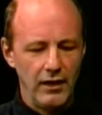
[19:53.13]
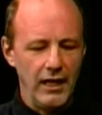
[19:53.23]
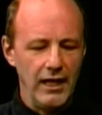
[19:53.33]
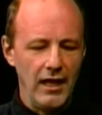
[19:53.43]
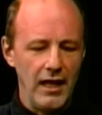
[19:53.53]

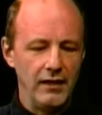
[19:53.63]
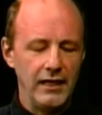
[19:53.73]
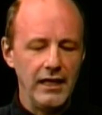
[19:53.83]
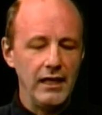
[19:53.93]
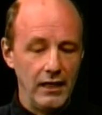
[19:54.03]
and
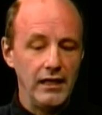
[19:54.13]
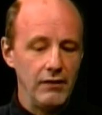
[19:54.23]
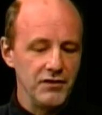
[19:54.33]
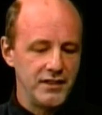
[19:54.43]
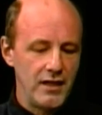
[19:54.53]
he, he
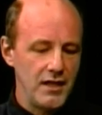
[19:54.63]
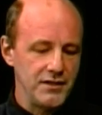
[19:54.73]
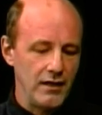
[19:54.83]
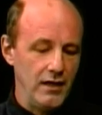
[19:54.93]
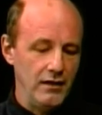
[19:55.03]
even
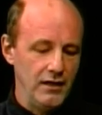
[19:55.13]
says uh,